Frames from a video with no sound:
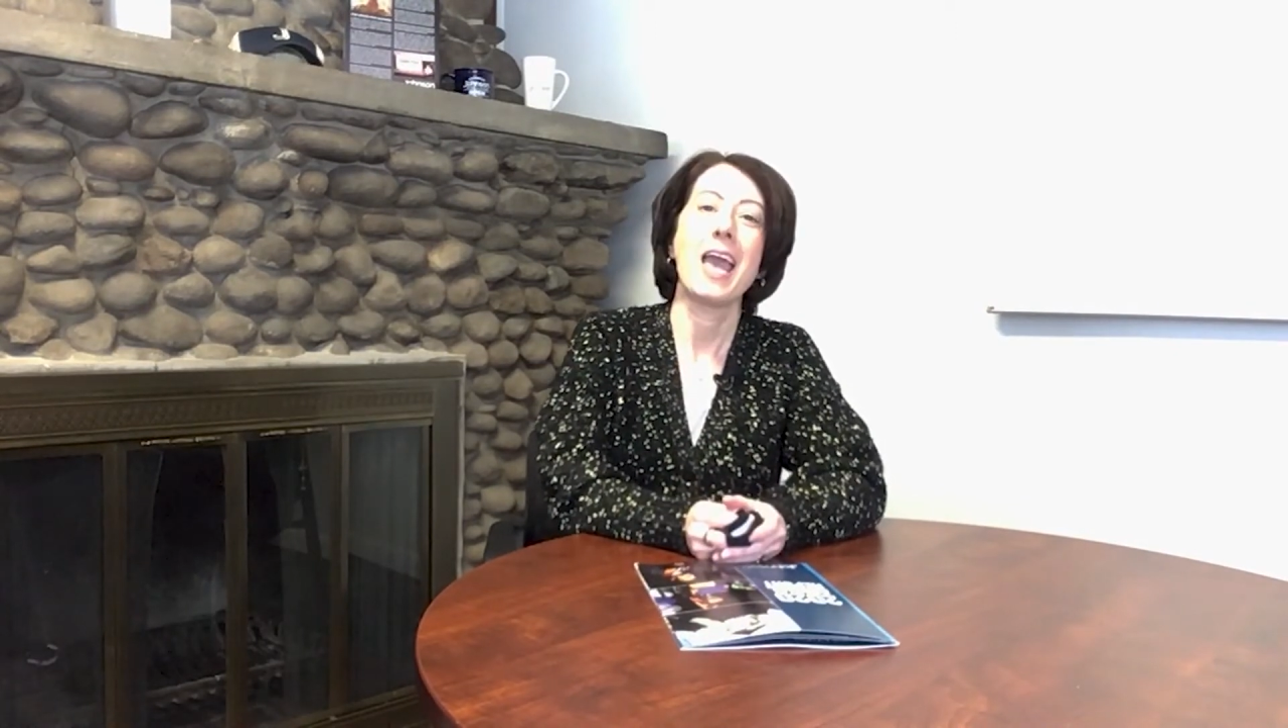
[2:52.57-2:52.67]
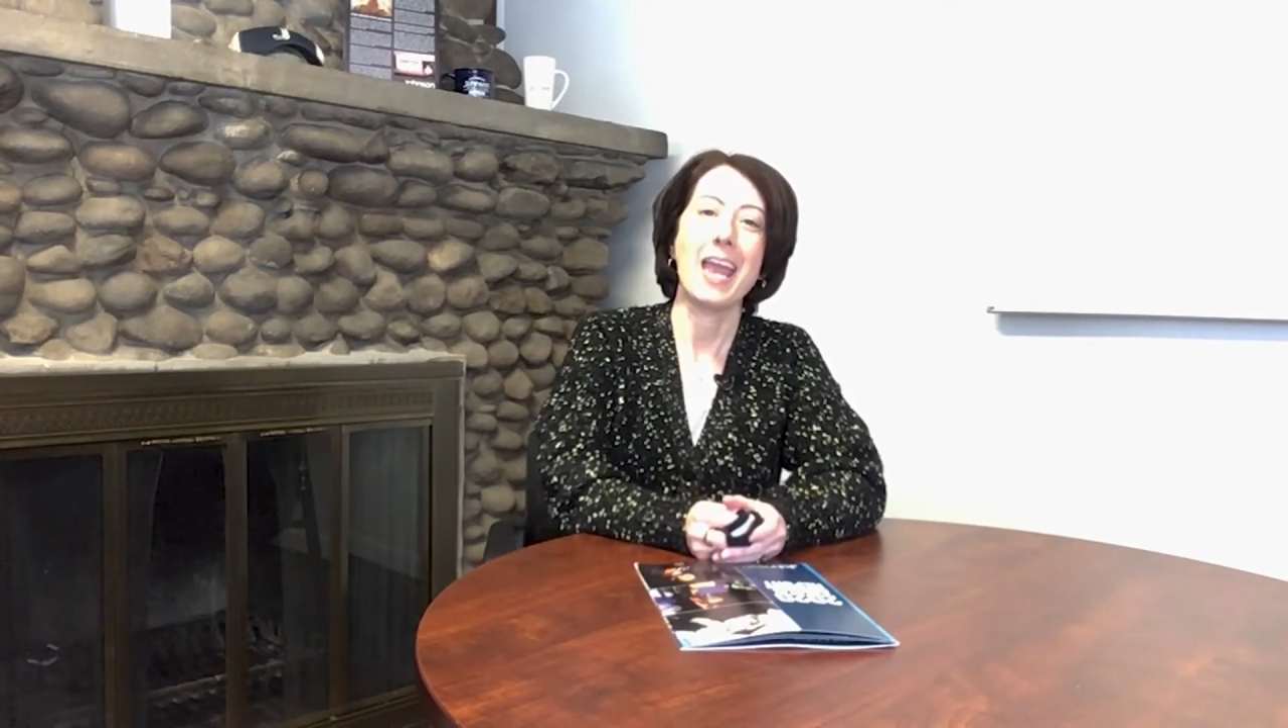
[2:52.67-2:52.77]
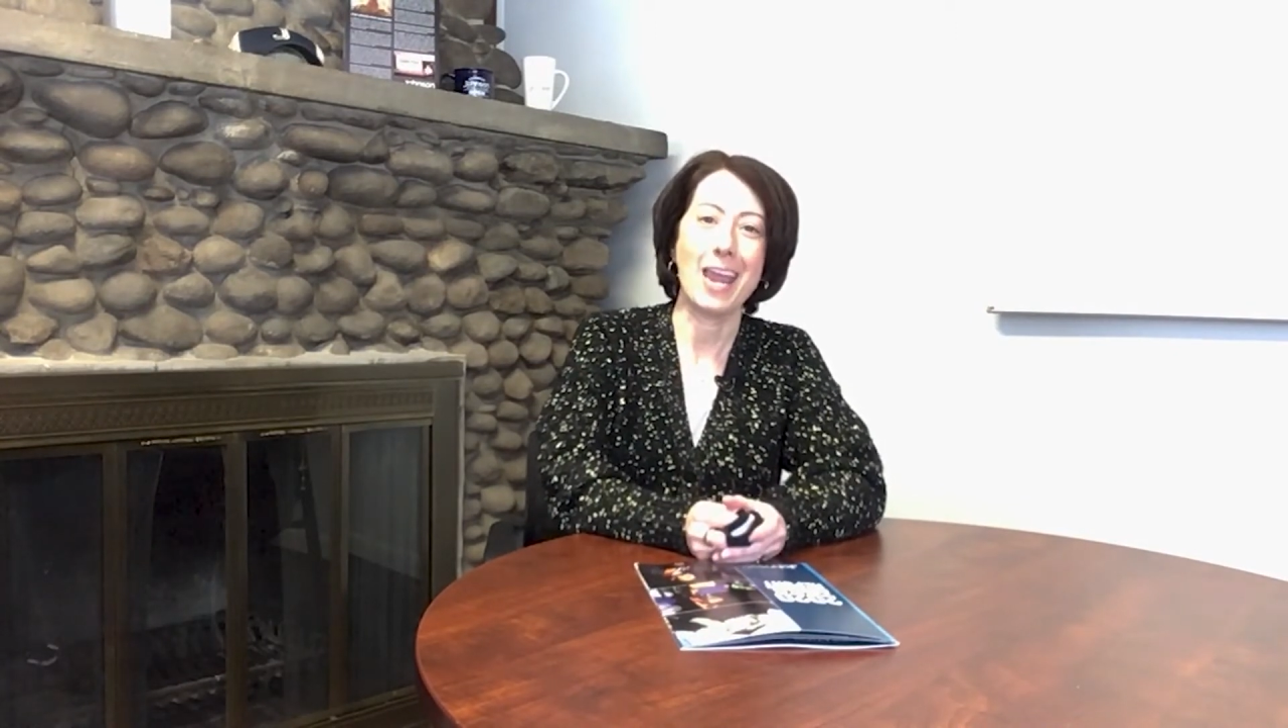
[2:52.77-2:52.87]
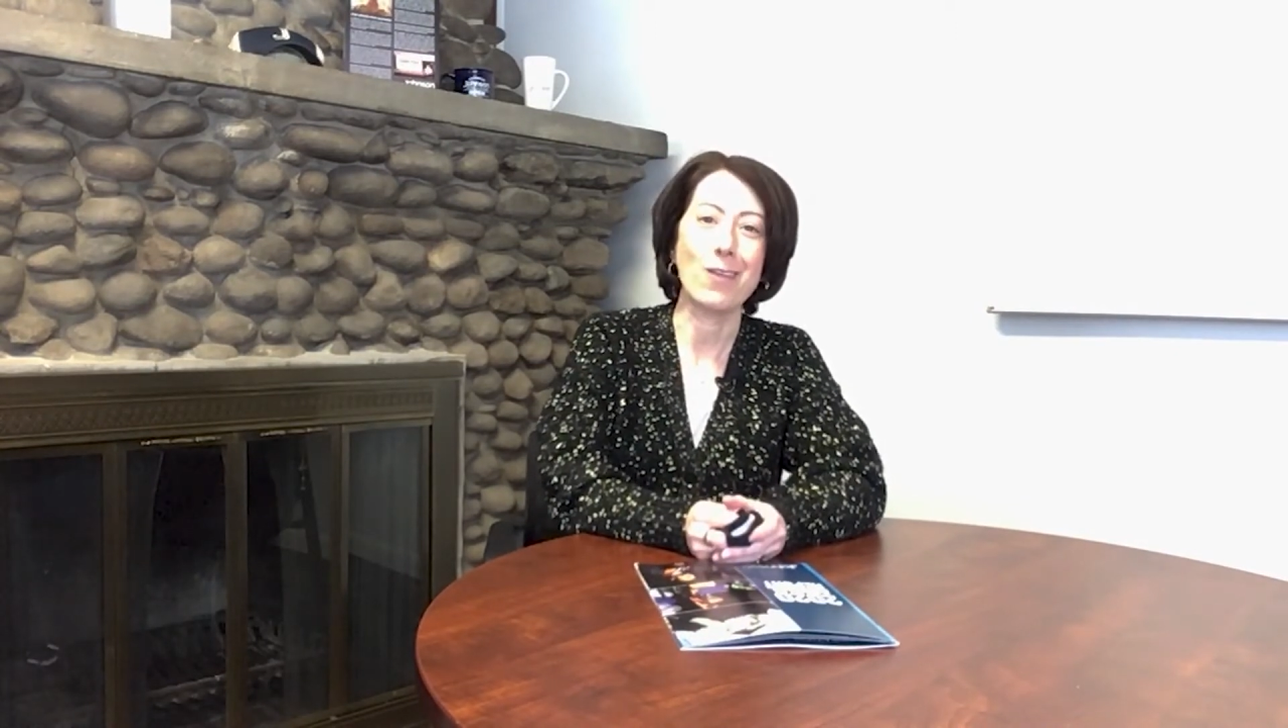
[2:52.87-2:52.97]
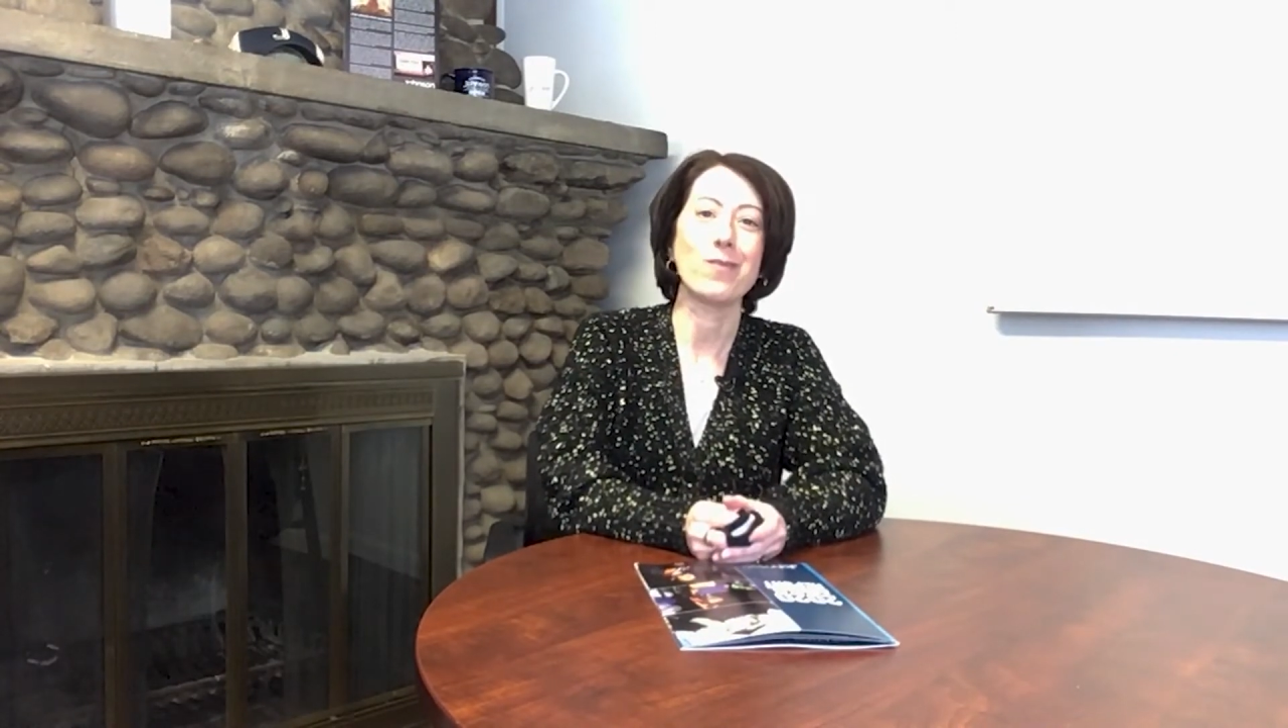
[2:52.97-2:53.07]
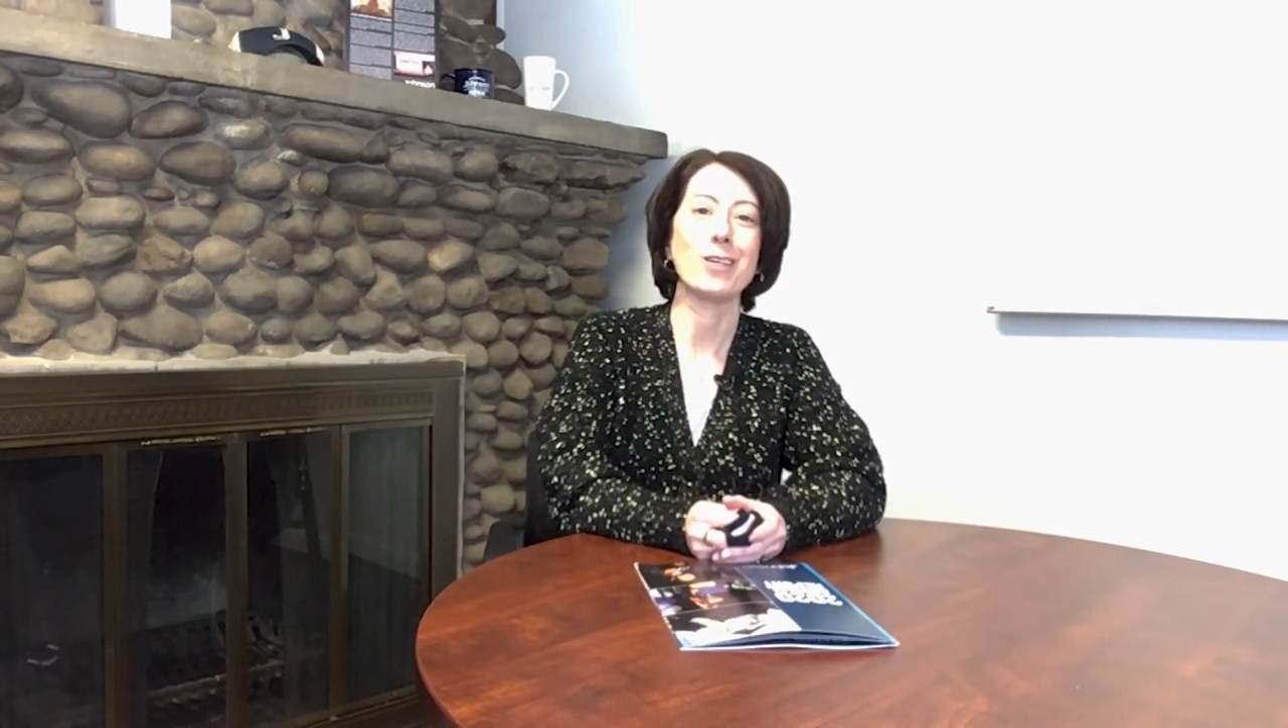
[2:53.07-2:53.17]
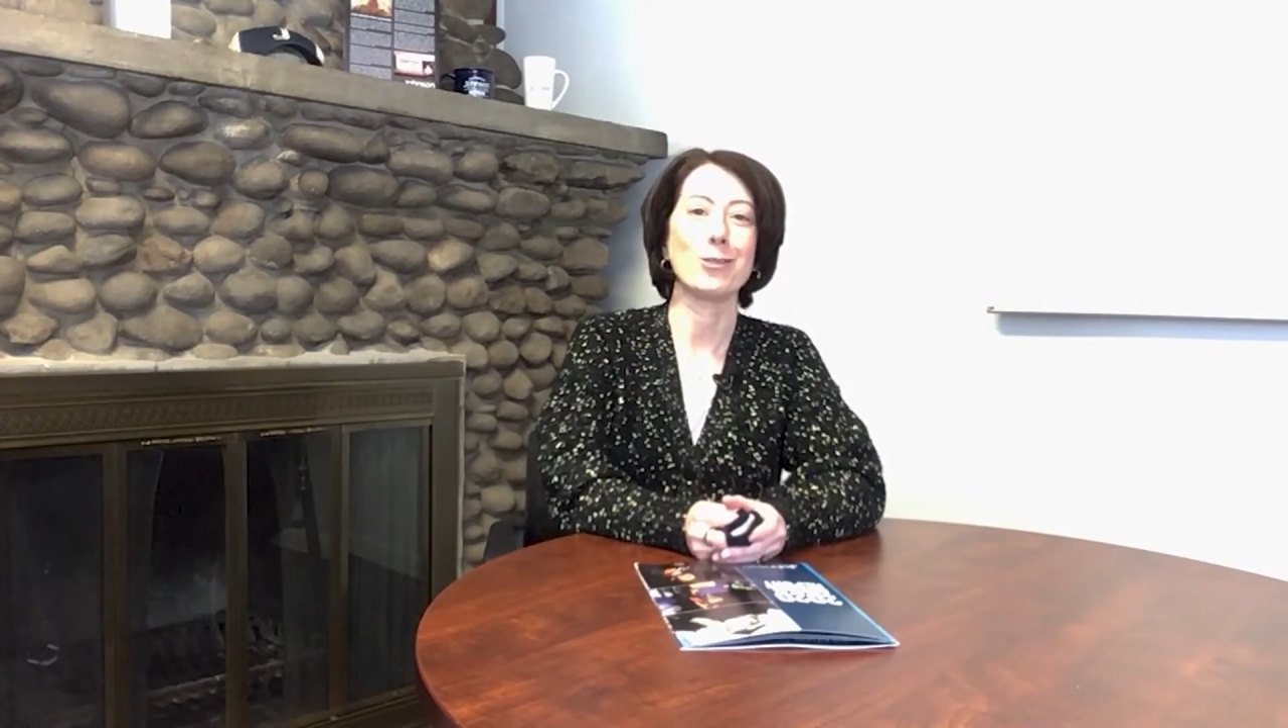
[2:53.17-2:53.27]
and via